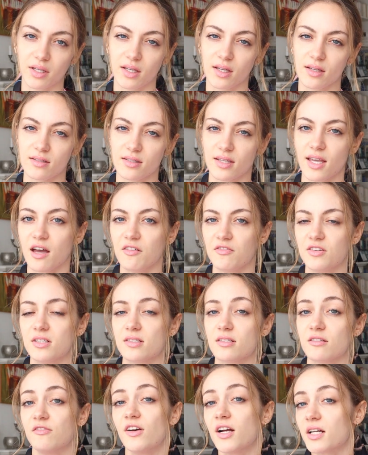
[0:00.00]
because
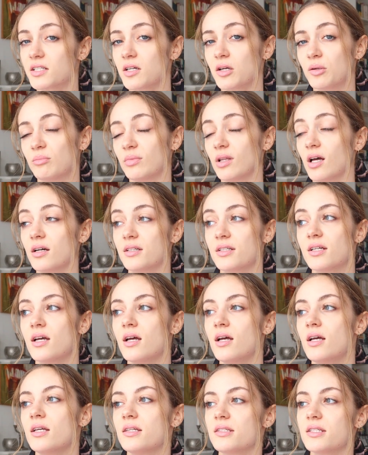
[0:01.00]
caffeine's effect on blood
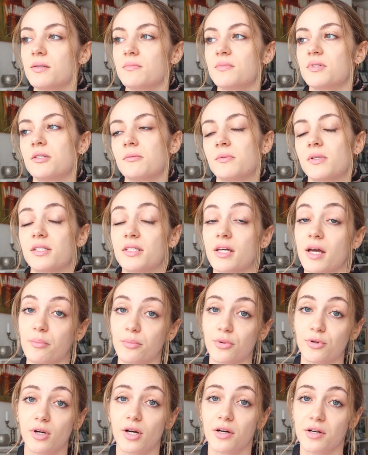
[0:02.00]
seems to be
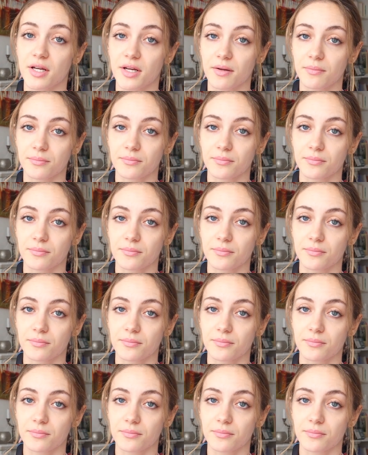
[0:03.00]
temporary.